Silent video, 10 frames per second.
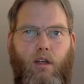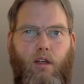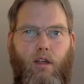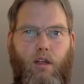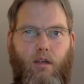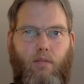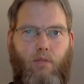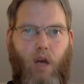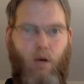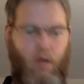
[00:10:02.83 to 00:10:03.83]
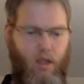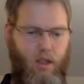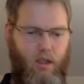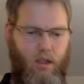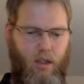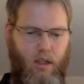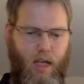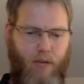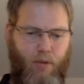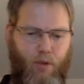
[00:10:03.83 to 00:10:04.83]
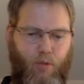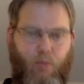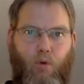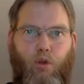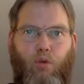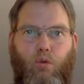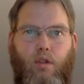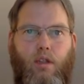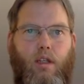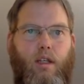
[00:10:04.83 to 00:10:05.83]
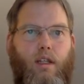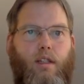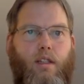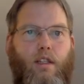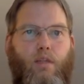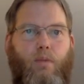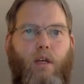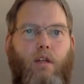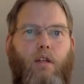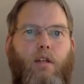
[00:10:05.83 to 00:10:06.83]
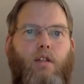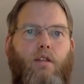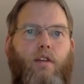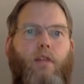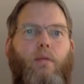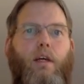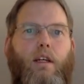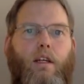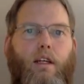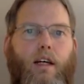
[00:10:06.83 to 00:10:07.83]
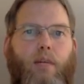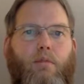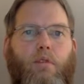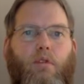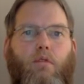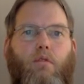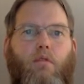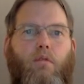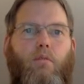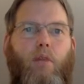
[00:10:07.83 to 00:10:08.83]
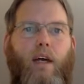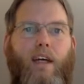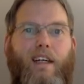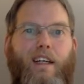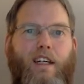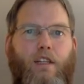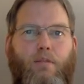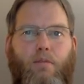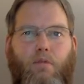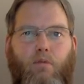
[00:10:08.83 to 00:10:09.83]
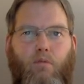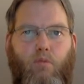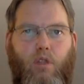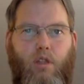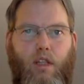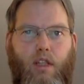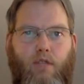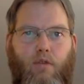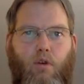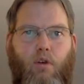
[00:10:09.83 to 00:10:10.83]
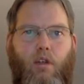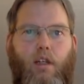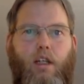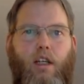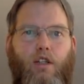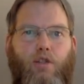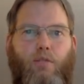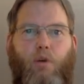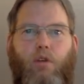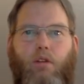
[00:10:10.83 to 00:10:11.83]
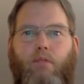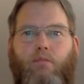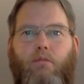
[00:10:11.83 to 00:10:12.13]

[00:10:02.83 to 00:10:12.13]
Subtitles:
And our library we want to use is this one. It's available at GitHub by KISP which stands for Kilian Sprotte.